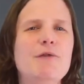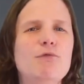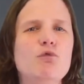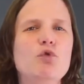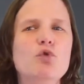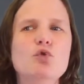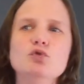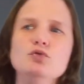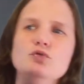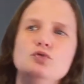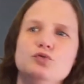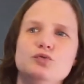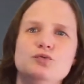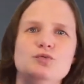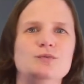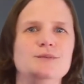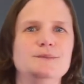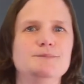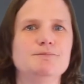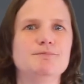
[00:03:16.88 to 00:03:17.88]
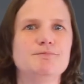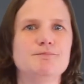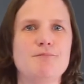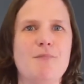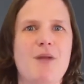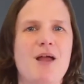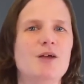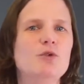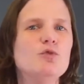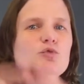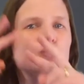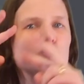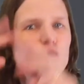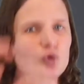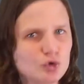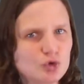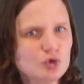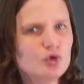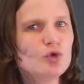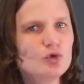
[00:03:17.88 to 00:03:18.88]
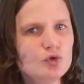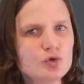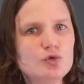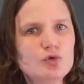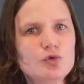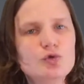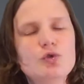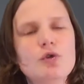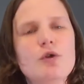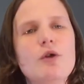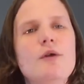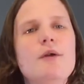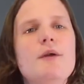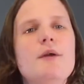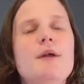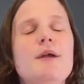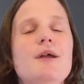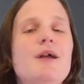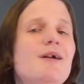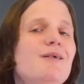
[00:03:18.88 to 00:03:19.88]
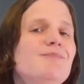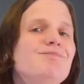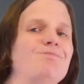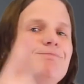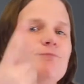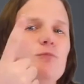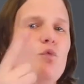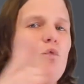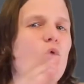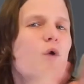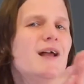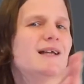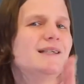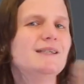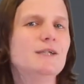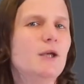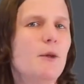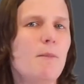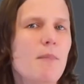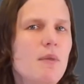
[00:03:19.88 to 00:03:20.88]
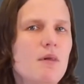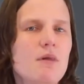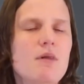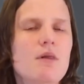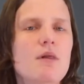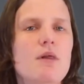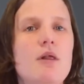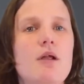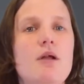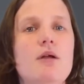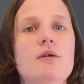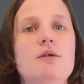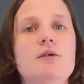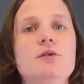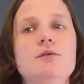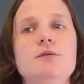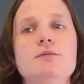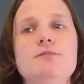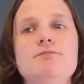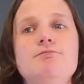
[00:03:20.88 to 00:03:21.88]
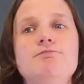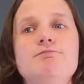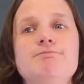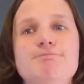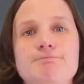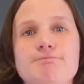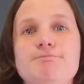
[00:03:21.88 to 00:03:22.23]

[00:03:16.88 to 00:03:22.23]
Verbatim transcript: that that would influence my participants' perceptions and my research. So, for example,